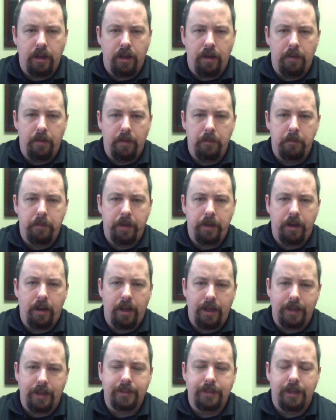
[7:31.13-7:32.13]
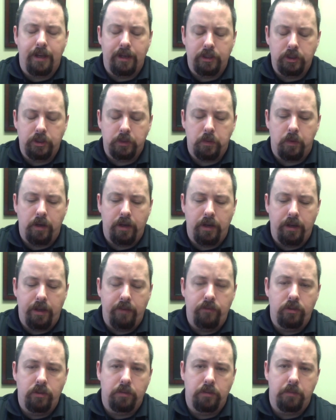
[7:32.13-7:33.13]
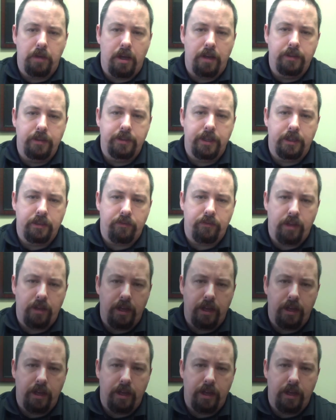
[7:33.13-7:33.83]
Um, but like I said, I just wanted to give you some context for